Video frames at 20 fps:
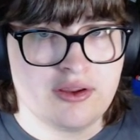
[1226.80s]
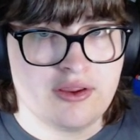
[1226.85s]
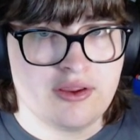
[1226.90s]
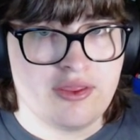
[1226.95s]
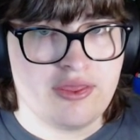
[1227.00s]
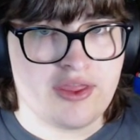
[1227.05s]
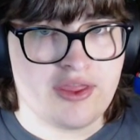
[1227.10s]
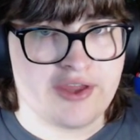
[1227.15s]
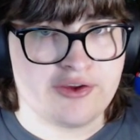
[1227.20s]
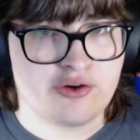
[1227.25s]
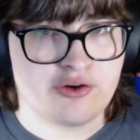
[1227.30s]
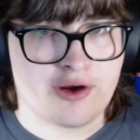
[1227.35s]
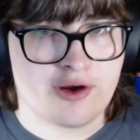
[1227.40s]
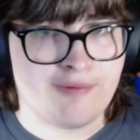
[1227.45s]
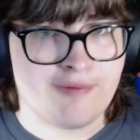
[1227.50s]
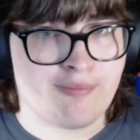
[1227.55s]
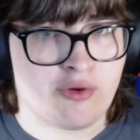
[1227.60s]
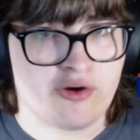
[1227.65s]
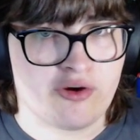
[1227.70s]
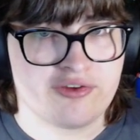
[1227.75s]
that you're
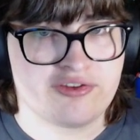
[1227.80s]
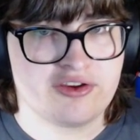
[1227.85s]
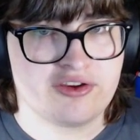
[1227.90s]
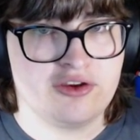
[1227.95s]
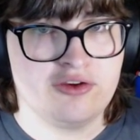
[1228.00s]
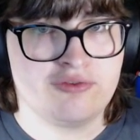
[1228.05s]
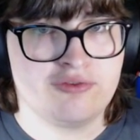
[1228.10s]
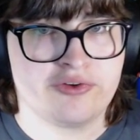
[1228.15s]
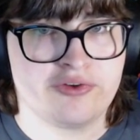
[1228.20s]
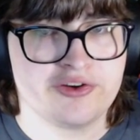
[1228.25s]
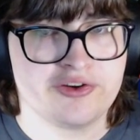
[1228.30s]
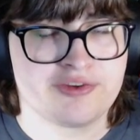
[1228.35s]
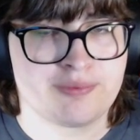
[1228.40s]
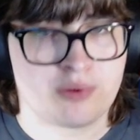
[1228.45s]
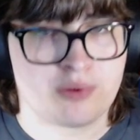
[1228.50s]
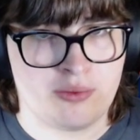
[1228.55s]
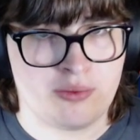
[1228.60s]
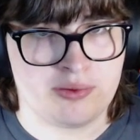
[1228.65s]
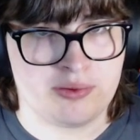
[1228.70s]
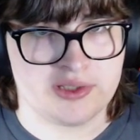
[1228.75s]
compressing your voice
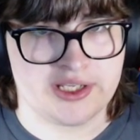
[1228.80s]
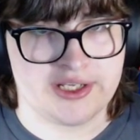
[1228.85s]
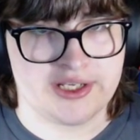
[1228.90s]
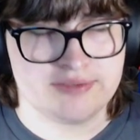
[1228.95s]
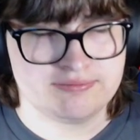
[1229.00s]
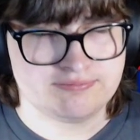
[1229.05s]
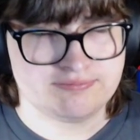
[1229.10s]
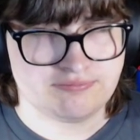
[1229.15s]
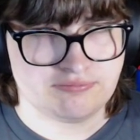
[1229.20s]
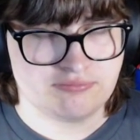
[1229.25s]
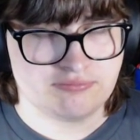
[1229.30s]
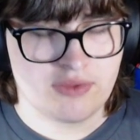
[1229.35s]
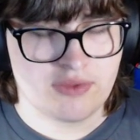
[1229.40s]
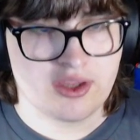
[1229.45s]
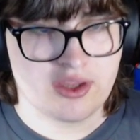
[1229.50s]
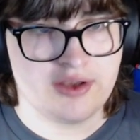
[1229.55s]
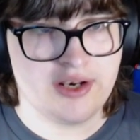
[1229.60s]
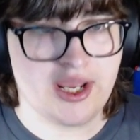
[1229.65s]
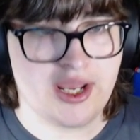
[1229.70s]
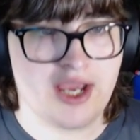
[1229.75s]
properly.
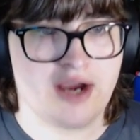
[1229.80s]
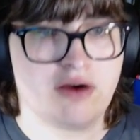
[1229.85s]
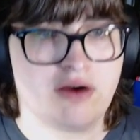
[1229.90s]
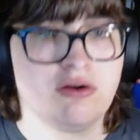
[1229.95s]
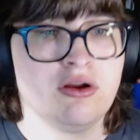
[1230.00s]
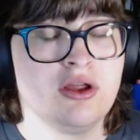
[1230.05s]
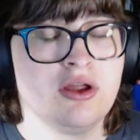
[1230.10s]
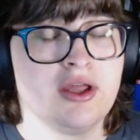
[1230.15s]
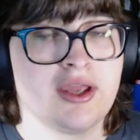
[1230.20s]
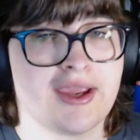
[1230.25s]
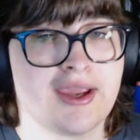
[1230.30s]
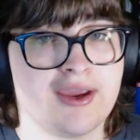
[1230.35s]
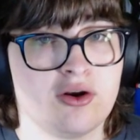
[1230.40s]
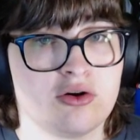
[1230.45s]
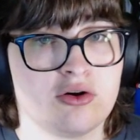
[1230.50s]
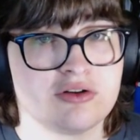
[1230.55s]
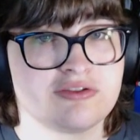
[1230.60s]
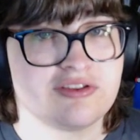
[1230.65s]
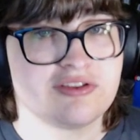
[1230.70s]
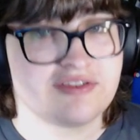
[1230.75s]
Now, in
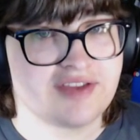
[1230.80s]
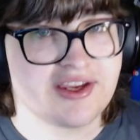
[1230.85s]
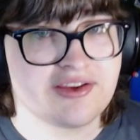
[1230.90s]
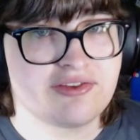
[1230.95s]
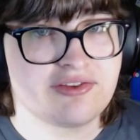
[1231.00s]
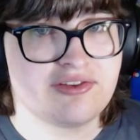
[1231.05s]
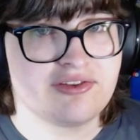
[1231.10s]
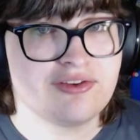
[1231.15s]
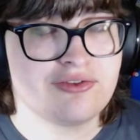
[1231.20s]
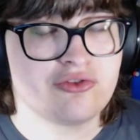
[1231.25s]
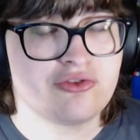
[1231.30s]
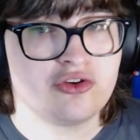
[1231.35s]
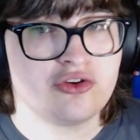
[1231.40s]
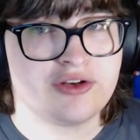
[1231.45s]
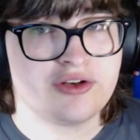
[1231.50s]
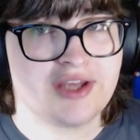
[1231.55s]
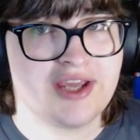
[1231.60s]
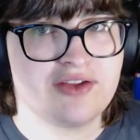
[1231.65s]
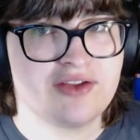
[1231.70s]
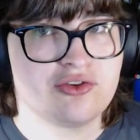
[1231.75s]
order to test this, you
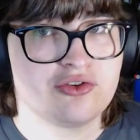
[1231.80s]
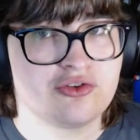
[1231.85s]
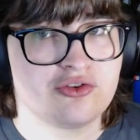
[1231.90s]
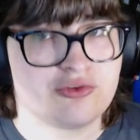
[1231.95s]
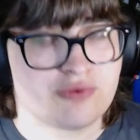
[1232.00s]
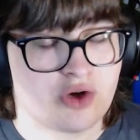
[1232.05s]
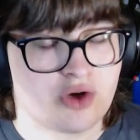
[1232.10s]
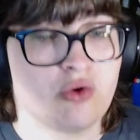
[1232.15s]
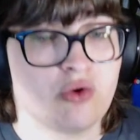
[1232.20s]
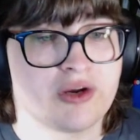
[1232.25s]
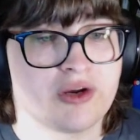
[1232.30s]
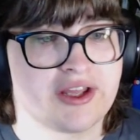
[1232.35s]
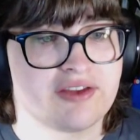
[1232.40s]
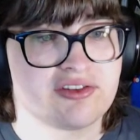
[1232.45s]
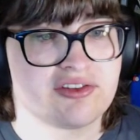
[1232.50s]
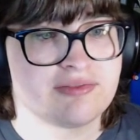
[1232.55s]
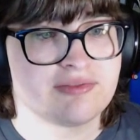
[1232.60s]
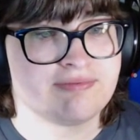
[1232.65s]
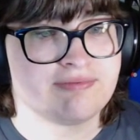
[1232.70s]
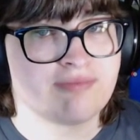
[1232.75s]
need to do
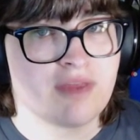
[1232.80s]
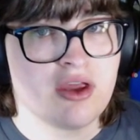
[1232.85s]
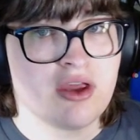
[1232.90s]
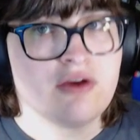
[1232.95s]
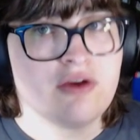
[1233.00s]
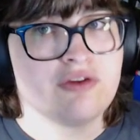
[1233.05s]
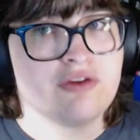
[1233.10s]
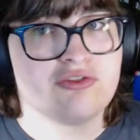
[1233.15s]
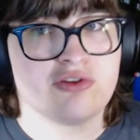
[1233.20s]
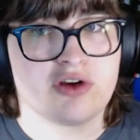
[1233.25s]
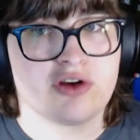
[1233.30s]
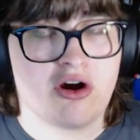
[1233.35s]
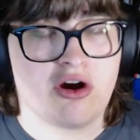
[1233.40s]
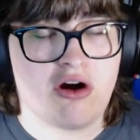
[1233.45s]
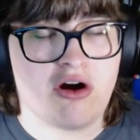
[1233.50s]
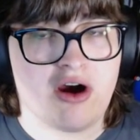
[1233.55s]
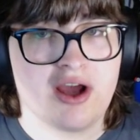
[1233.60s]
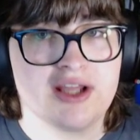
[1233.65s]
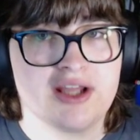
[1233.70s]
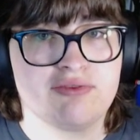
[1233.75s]
recordings. So I'd
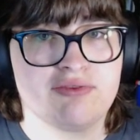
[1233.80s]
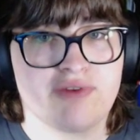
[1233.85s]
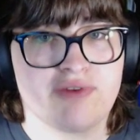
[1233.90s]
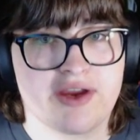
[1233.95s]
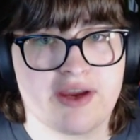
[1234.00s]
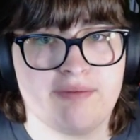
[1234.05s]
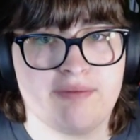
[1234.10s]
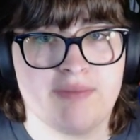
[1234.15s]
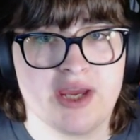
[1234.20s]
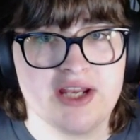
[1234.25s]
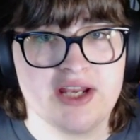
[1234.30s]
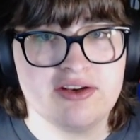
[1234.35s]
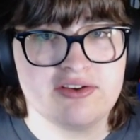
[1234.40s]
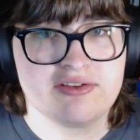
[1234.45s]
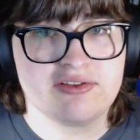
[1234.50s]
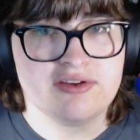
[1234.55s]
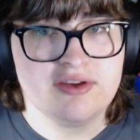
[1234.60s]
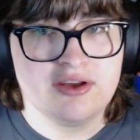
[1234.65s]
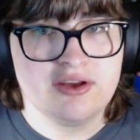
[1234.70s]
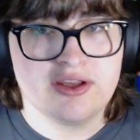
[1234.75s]
highly recommend
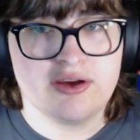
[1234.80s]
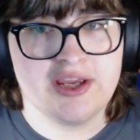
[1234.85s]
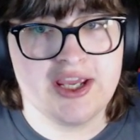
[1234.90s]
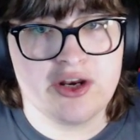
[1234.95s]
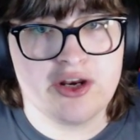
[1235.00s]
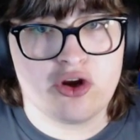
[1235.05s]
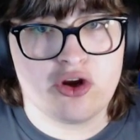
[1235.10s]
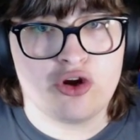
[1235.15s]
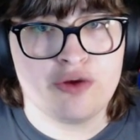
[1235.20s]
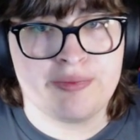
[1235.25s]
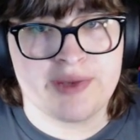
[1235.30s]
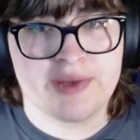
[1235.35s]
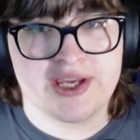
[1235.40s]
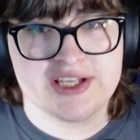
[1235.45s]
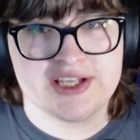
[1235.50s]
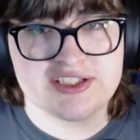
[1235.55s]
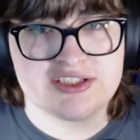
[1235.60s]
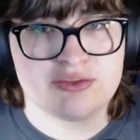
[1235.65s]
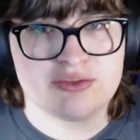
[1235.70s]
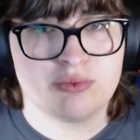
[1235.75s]
in
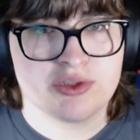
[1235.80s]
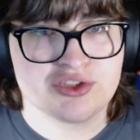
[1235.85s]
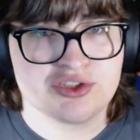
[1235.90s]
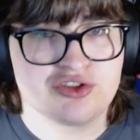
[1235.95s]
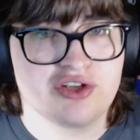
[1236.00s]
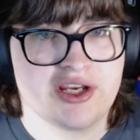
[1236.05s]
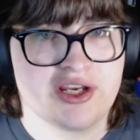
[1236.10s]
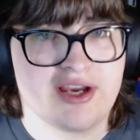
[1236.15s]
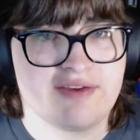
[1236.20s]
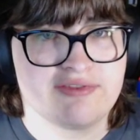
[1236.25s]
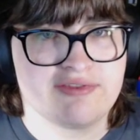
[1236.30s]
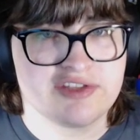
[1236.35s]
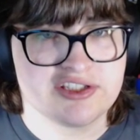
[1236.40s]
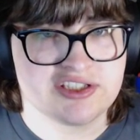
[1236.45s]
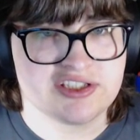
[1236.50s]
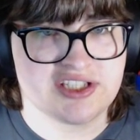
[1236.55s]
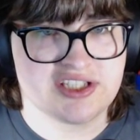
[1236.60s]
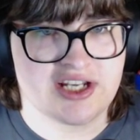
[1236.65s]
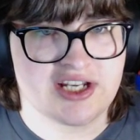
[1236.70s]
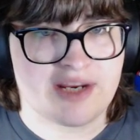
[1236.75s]
OBS, once you have this
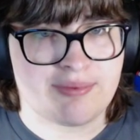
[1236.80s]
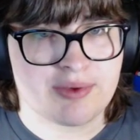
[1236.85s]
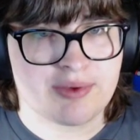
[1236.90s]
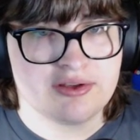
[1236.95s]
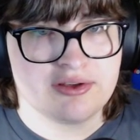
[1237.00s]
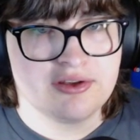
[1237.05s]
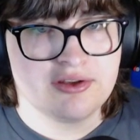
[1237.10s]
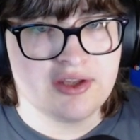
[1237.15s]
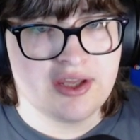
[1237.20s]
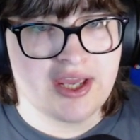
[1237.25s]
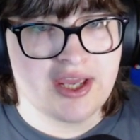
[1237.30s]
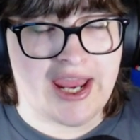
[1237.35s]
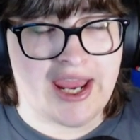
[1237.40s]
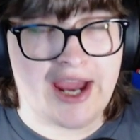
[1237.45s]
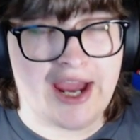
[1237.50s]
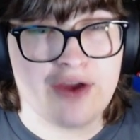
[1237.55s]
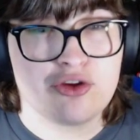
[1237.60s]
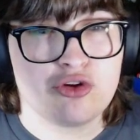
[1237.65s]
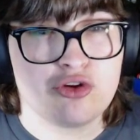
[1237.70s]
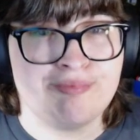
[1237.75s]
set up
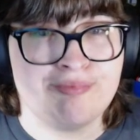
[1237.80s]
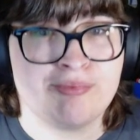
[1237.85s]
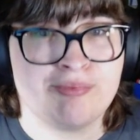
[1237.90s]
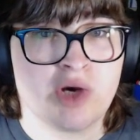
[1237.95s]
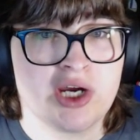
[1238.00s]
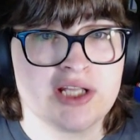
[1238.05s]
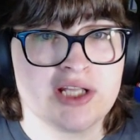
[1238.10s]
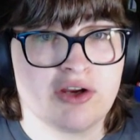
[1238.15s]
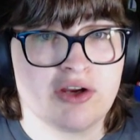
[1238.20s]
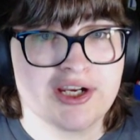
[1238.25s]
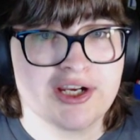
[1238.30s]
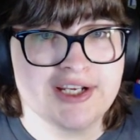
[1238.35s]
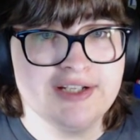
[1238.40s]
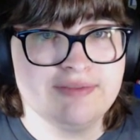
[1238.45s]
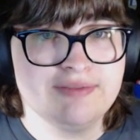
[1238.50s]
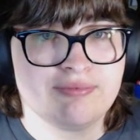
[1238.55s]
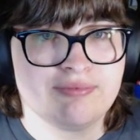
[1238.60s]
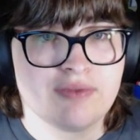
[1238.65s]
how you might like it,